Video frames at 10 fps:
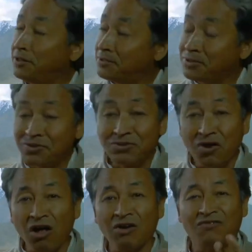
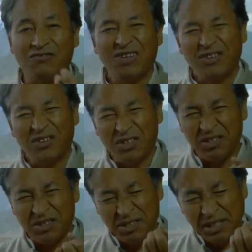solve
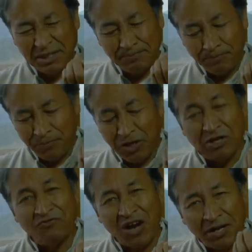the
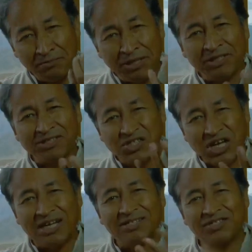environmental
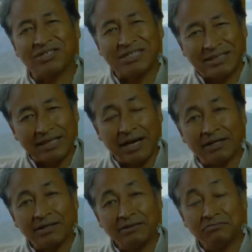challenges that
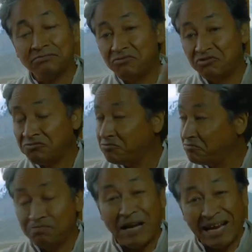our
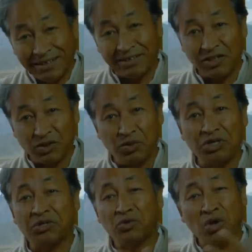planet is
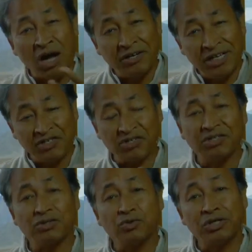going through, our nation
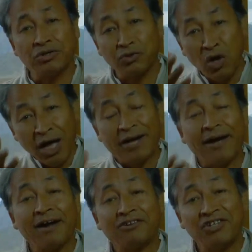is going through, and
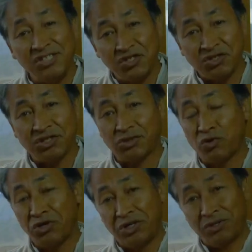our region is
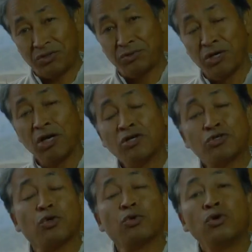going through.
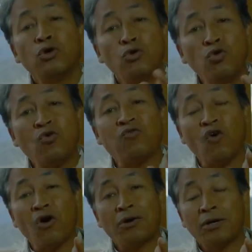So look
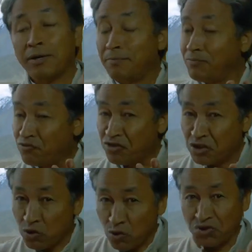for
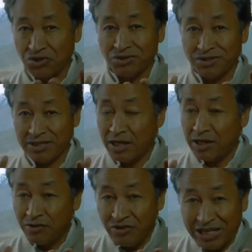resources
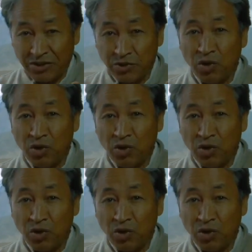that you